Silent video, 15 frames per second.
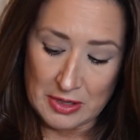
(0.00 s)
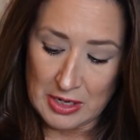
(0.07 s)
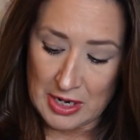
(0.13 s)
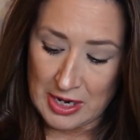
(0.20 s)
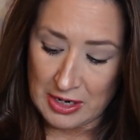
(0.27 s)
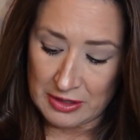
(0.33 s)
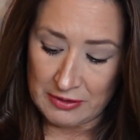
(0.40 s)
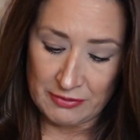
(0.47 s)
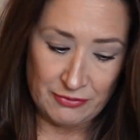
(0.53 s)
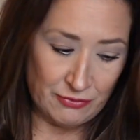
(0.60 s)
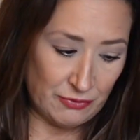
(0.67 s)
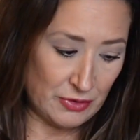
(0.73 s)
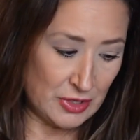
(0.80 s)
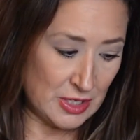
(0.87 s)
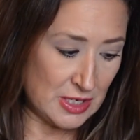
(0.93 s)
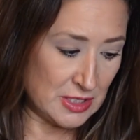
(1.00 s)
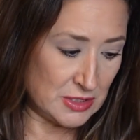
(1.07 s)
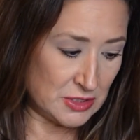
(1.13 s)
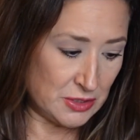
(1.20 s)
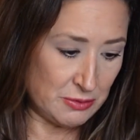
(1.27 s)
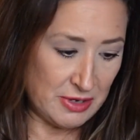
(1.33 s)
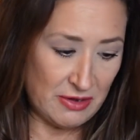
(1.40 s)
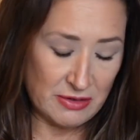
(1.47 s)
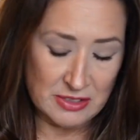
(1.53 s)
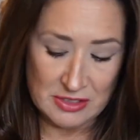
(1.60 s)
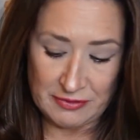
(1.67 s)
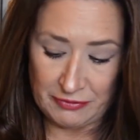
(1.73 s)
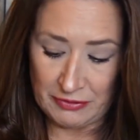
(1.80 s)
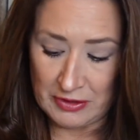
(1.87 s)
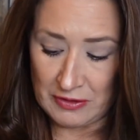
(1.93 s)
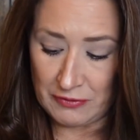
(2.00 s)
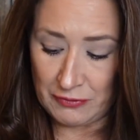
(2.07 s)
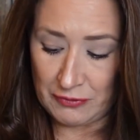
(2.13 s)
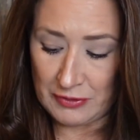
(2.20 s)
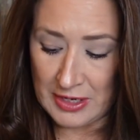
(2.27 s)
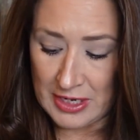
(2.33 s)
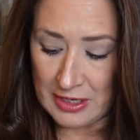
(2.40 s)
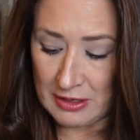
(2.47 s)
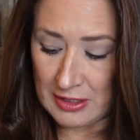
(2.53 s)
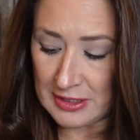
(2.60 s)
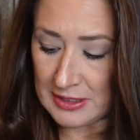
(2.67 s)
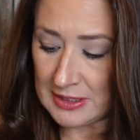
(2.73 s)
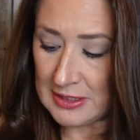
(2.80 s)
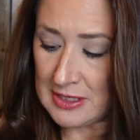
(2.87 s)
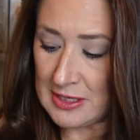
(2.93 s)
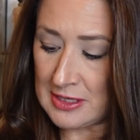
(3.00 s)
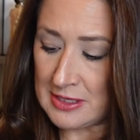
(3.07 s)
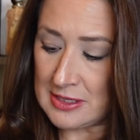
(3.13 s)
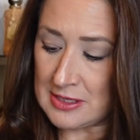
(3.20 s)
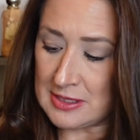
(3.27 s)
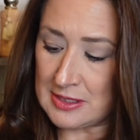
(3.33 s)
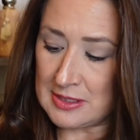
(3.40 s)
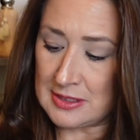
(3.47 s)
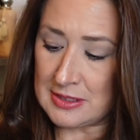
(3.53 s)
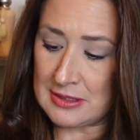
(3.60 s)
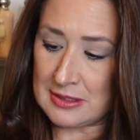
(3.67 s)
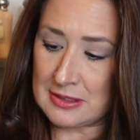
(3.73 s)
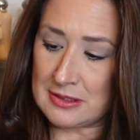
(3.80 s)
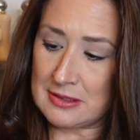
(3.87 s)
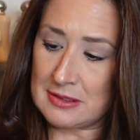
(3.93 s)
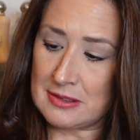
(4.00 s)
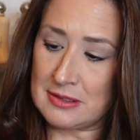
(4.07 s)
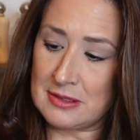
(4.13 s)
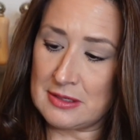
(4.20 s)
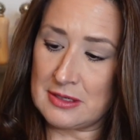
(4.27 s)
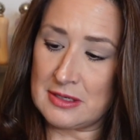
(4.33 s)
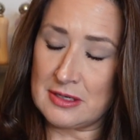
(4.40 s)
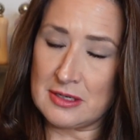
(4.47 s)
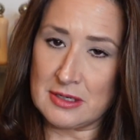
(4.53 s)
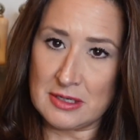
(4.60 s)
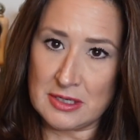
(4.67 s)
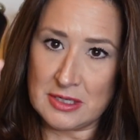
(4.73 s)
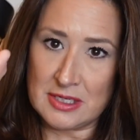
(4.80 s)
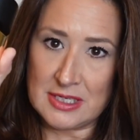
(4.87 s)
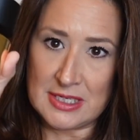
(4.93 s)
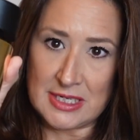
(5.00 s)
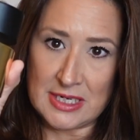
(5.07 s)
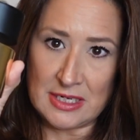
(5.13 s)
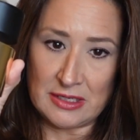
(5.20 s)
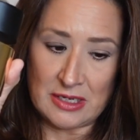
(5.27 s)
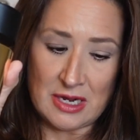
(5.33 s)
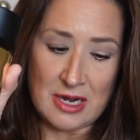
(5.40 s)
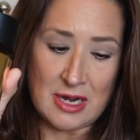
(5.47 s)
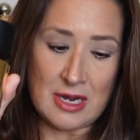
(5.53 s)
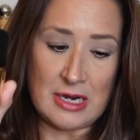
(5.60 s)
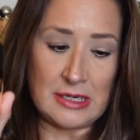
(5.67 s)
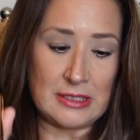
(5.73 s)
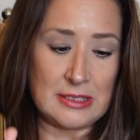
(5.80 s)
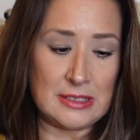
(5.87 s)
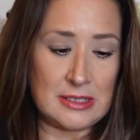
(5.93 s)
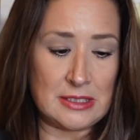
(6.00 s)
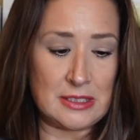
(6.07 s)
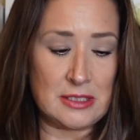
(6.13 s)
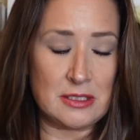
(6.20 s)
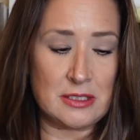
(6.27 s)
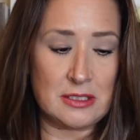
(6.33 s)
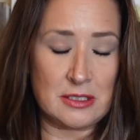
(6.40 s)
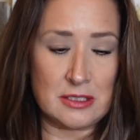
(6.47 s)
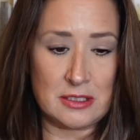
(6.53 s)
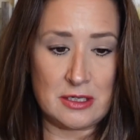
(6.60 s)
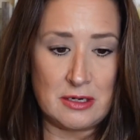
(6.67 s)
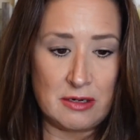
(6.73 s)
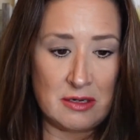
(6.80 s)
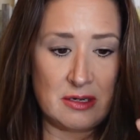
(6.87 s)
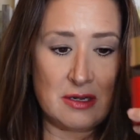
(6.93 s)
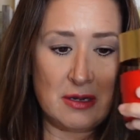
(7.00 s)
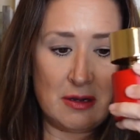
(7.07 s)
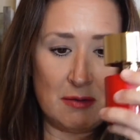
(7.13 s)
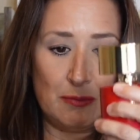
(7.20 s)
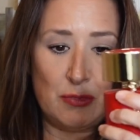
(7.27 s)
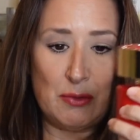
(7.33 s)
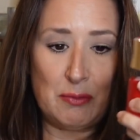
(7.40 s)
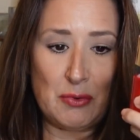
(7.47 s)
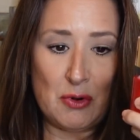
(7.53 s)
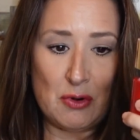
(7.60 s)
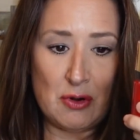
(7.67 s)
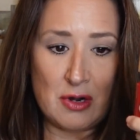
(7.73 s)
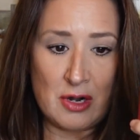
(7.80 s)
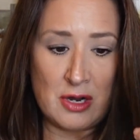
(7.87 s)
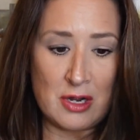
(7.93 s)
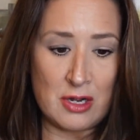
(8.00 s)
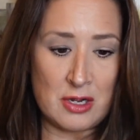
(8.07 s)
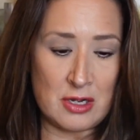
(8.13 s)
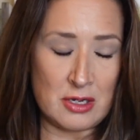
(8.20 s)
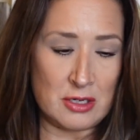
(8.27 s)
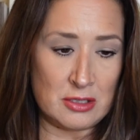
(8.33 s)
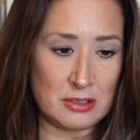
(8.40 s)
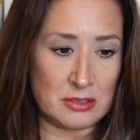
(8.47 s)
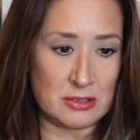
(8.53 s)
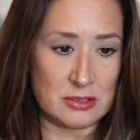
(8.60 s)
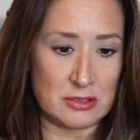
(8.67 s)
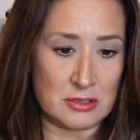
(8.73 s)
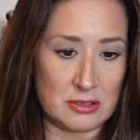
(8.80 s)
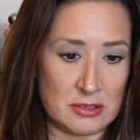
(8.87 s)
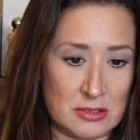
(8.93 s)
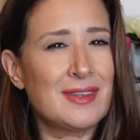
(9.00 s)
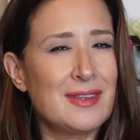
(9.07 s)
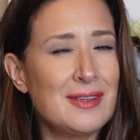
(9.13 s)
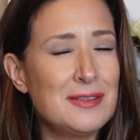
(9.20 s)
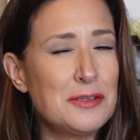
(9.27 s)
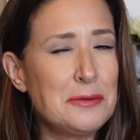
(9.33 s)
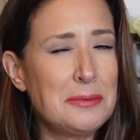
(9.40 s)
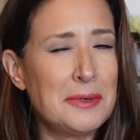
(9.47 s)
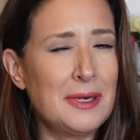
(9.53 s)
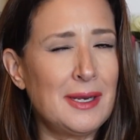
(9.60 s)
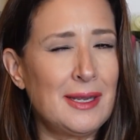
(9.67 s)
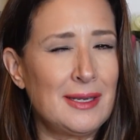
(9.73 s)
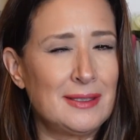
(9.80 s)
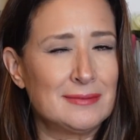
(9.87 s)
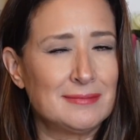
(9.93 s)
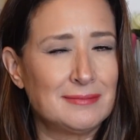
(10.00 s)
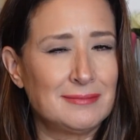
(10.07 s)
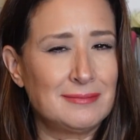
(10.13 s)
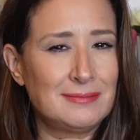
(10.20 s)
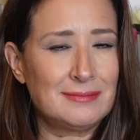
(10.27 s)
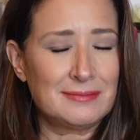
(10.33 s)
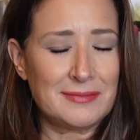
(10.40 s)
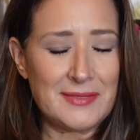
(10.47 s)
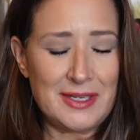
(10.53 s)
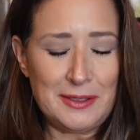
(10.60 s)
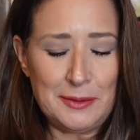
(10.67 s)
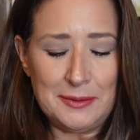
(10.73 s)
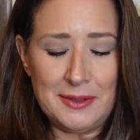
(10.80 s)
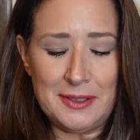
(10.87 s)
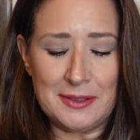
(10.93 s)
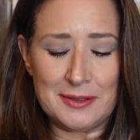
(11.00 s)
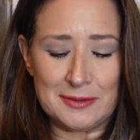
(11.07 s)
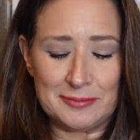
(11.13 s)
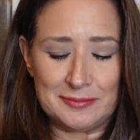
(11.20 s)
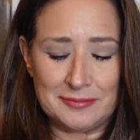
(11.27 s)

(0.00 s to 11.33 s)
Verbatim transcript: out of these three different fragrances, Delox, Porpora, these are pretty. I don't know.